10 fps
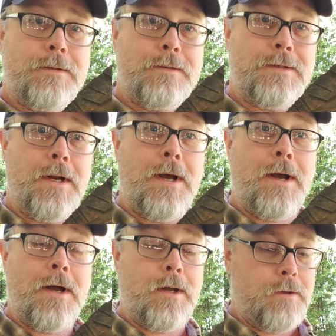
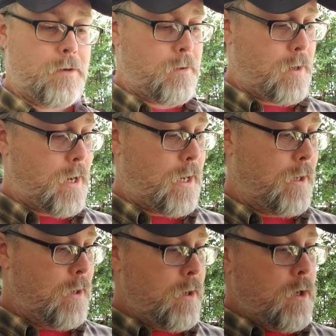ta-da! All right.
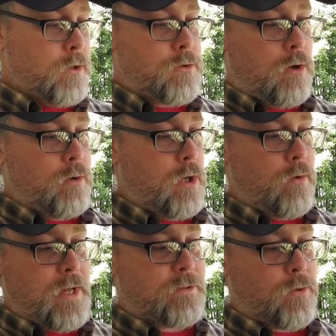So,
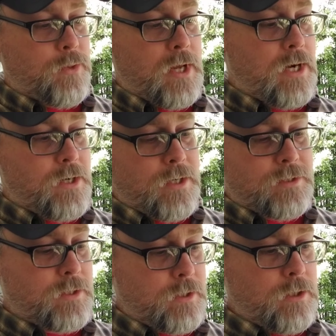that's the thing, and
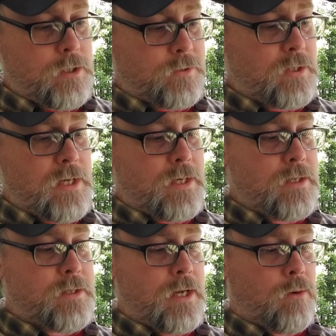you can see it
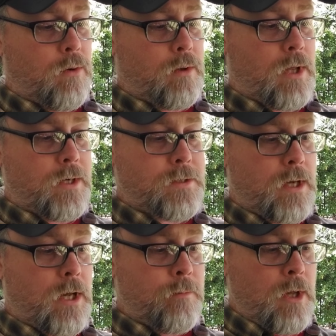didn't take a whole lot of
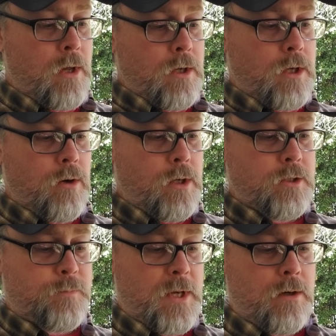time. You can
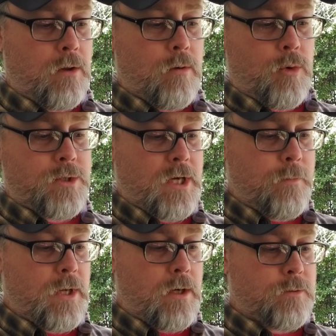spend a little more time
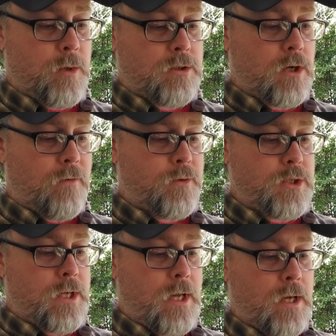getting as much off as
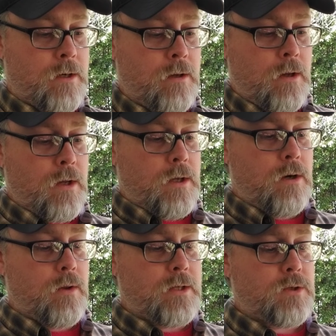you can.
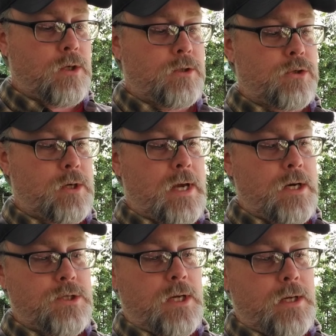That's a good
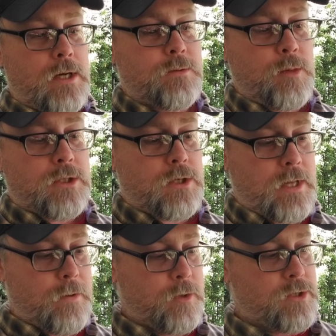strategy. Get as much of
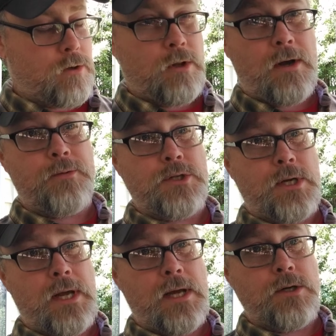that material off as you
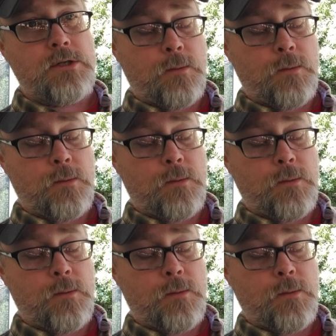can just to